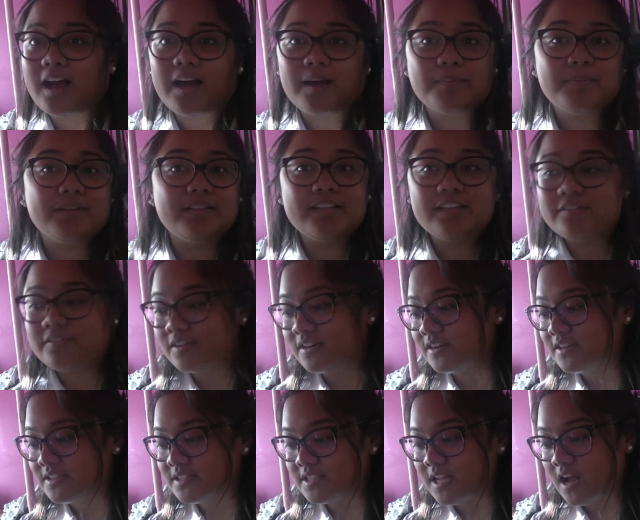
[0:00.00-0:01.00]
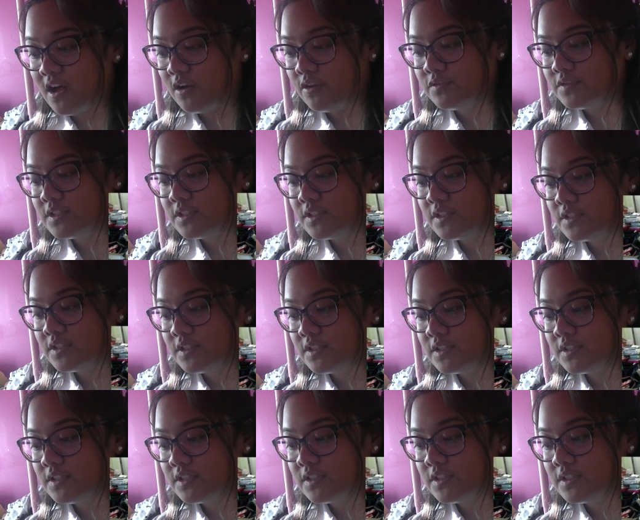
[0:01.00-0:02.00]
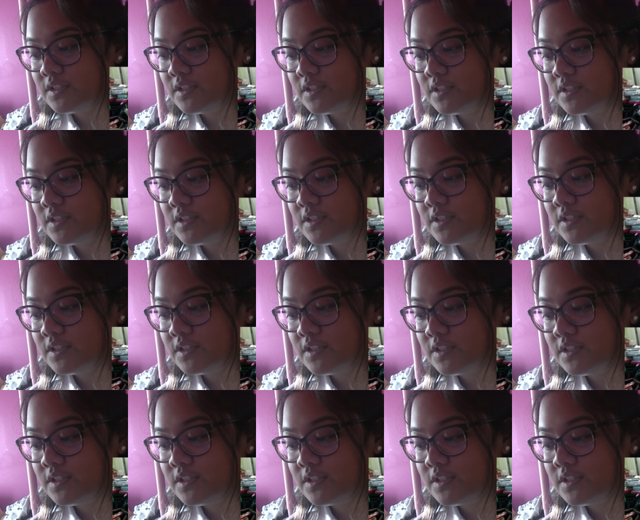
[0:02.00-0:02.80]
I believe in ourselves. I'm so funny. I didn't even